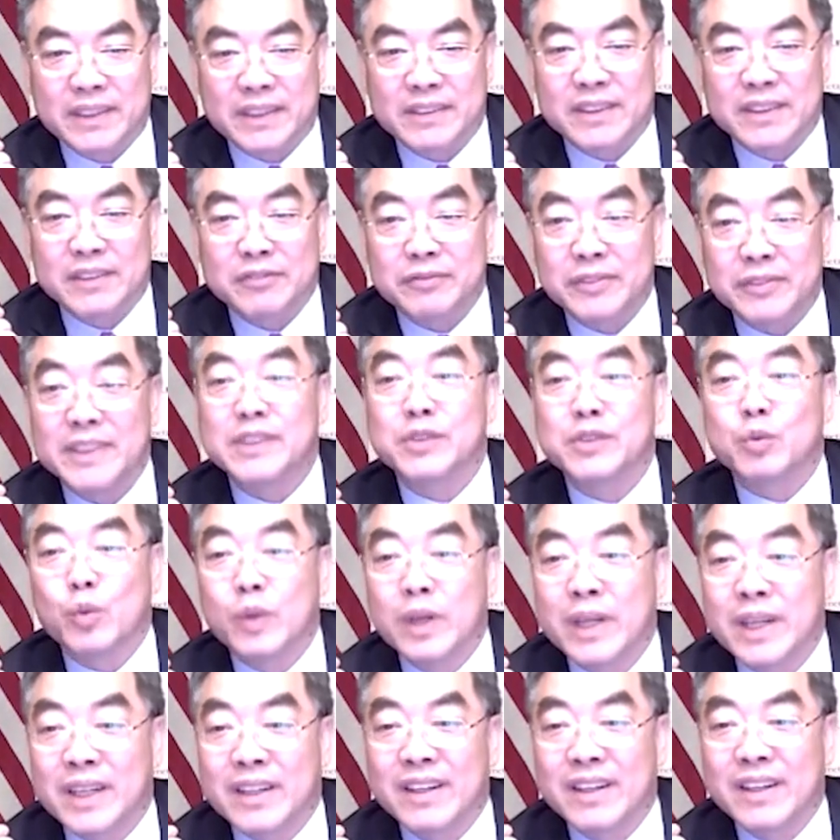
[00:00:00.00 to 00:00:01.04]
the phase
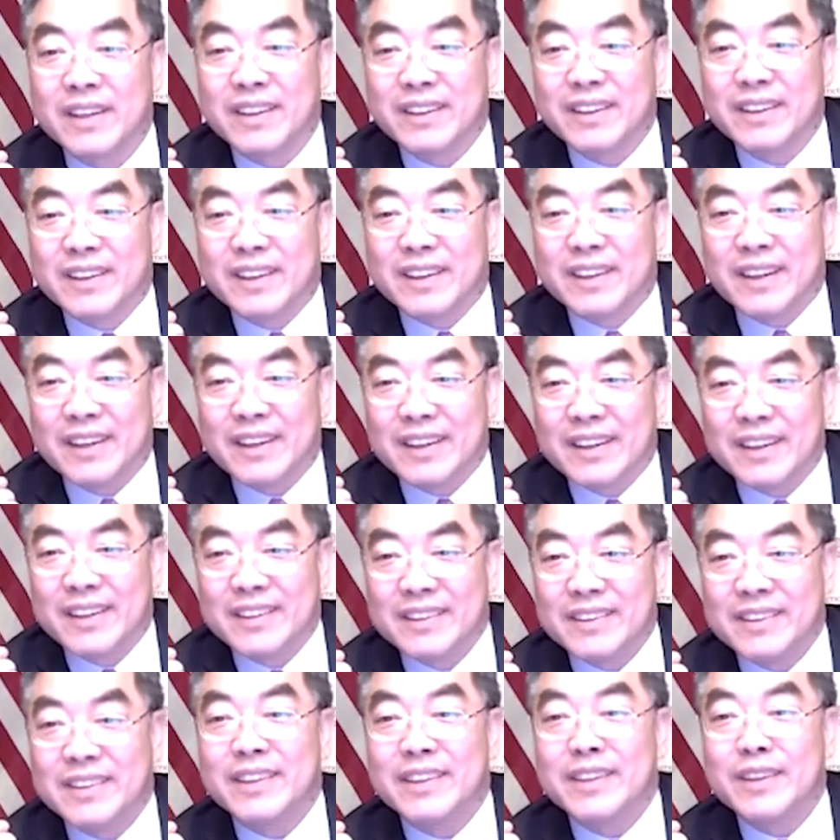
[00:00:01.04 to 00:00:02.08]
1
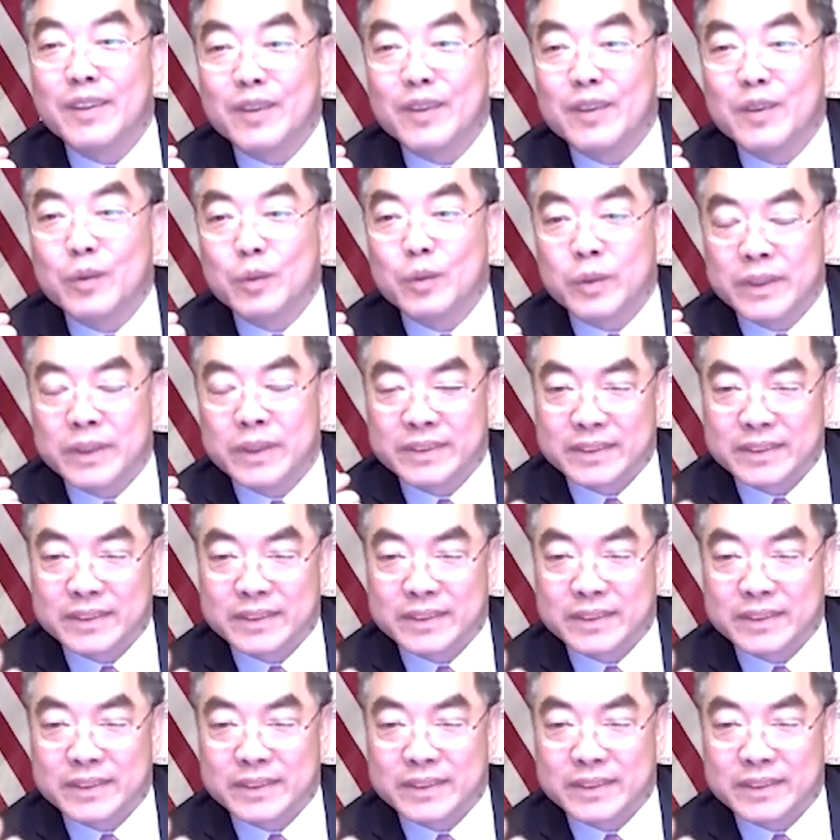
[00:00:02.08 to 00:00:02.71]
deal with